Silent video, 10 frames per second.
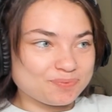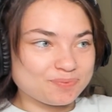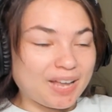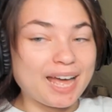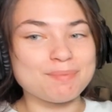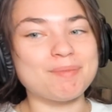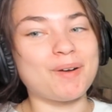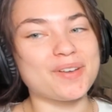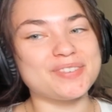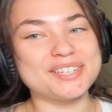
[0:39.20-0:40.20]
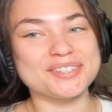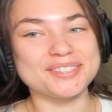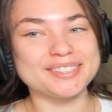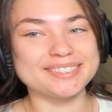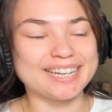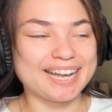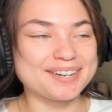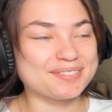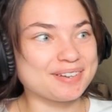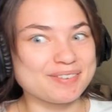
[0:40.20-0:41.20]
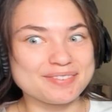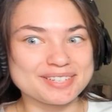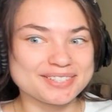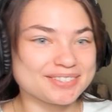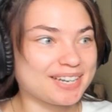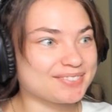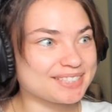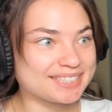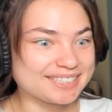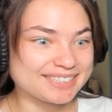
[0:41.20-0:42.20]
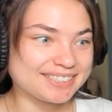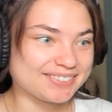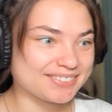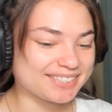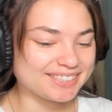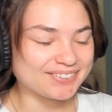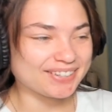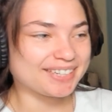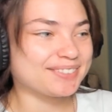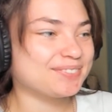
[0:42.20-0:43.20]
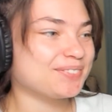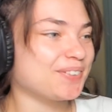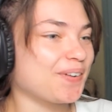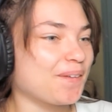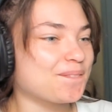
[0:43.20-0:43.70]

I had to put my wavy shirt on. I had to put my wavy shirt on. I'm just saying. I'm just saying. Okay. Okay.